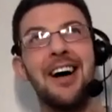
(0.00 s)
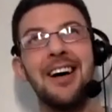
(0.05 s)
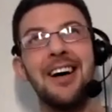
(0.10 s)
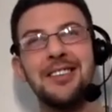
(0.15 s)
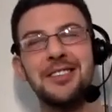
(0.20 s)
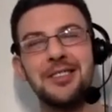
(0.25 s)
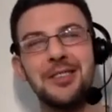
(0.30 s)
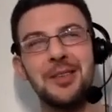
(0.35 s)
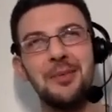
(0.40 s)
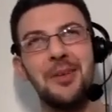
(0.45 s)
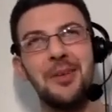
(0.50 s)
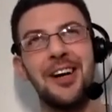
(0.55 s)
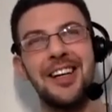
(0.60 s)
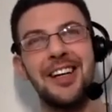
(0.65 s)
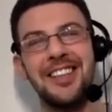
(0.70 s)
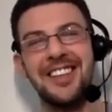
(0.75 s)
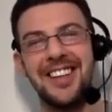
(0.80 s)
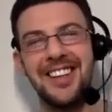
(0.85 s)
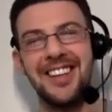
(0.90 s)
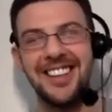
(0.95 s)
Somewhere
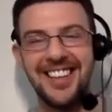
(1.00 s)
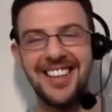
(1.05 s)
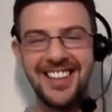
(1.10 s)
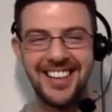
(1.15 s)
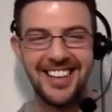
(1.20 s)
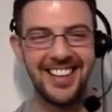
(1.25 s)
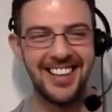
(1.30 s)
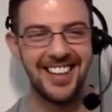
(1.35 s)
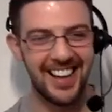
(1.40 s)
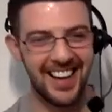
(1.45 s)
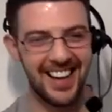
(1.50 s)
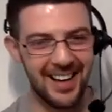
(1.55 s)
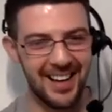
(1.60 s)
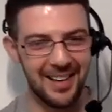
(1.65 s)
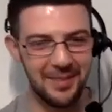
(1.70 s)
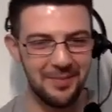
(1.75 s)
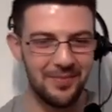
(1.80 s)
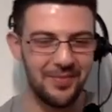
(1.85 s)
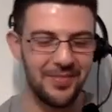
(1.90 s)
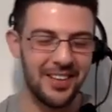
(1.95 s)
in there.
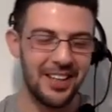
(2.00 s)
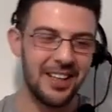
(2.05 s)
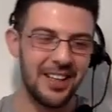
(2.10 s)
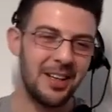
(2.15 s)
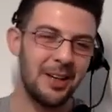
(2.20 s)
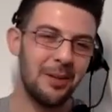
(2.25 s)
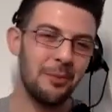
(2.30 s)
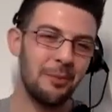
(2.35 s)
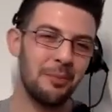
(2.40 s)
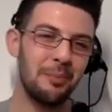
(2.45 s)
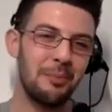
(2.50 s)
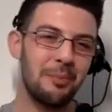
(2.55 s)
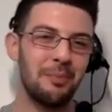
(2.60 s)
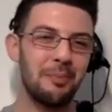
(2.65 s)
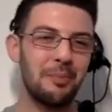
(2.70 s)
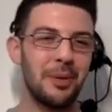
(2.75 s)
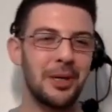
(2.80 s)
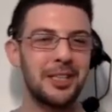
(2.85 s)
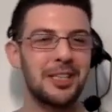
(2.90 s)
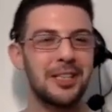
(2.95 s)
Um,
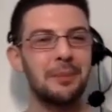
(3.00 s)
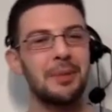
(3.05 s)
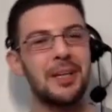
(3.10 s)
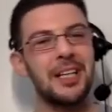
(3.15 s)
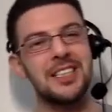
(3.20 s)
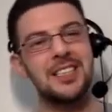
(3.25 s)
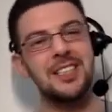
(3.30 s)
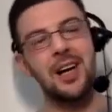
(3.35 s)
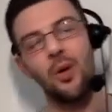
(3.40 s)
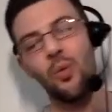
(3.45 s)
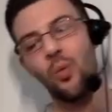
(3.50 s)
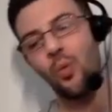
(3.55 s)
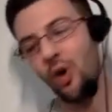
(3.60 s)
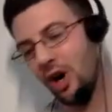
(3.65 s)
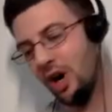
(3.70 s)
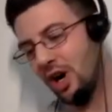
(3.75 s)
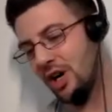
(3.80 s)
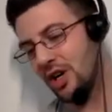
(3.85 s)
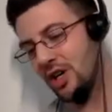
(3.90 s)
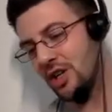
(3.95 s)
but listen, now,
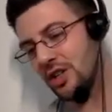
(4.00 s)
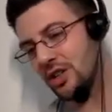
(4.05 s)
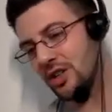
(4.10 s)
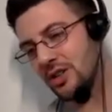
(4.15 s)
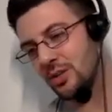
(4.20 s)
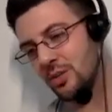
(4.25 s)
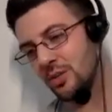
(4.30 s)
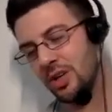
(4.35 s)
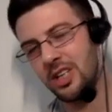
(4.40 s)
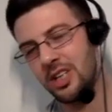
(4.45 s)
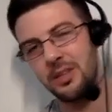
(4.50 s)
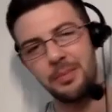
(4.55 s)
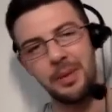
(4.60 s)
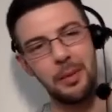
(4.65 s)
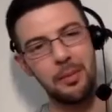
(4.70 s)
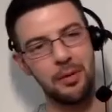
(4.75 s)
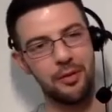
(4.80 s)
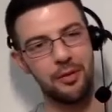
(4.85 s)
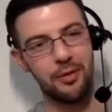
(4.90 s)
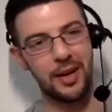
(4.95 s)
where can
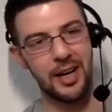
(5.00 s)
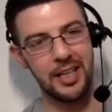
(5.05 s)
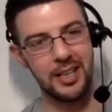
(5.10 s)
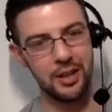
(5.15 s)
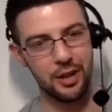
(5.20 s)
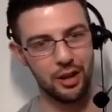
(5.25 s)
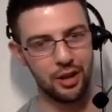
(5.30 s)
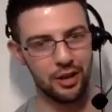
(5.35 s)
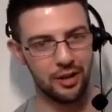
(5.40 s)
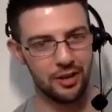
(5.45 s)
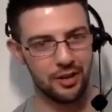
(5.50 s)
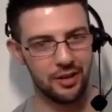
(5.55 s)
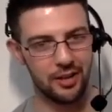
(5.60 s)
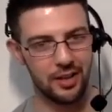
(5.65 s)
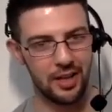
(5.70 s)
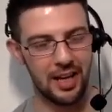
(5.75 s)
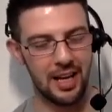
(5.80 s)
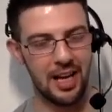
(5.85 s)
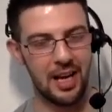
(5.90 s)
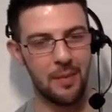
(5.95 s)
people find you?
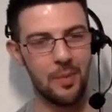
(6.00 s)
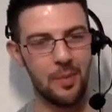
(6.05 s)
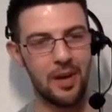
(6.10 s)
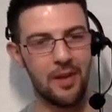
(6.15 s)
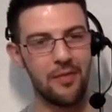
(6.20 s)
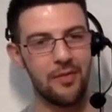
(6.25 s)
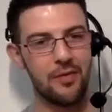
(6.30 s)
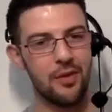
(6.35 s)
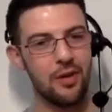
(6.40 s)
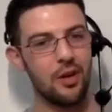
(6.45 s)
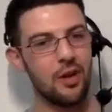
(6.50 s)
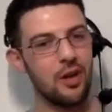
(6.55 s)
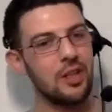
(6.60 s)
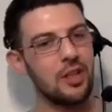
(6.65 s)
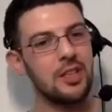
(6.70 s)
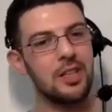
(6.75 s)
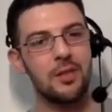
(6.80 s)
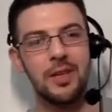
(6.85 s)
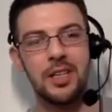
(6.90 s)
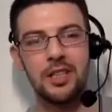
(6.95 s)
If they're
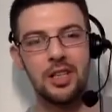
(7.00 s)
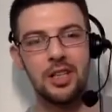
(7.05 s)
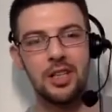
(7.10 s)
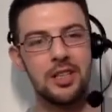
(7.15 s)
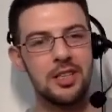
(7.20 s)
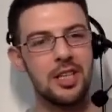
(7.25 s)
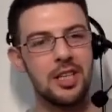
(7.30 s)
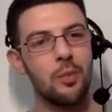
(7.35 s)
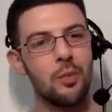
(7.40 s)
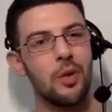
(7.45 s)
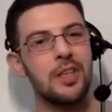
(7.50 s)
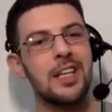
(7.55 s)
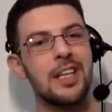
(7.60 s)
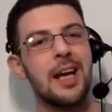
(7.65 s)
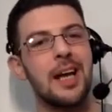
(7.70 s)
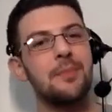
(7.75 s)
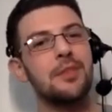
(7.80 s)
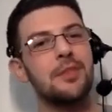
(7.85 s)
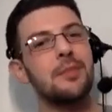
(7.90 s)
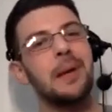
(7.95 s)
looking to reach out to you, and what
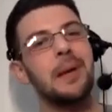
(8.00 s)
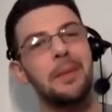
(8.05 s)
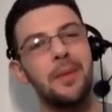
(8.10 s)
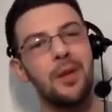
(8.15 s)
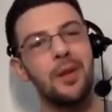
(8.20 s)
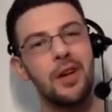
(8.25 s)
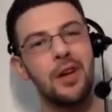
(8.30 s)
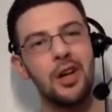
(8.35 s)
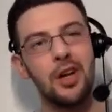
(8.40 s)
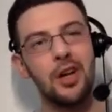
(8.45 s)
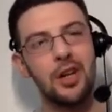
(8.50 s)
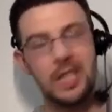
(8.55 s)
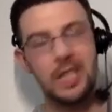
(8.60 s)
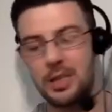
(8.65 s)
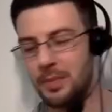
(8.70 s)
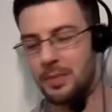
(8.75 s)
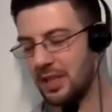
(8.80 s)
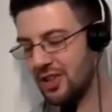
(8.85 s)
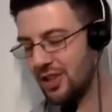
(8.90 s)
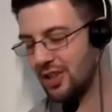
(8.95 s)
types of people are you looking to
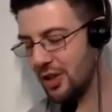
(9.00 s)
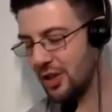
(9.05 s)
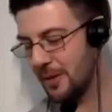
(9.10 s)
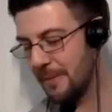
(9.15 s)
speak to?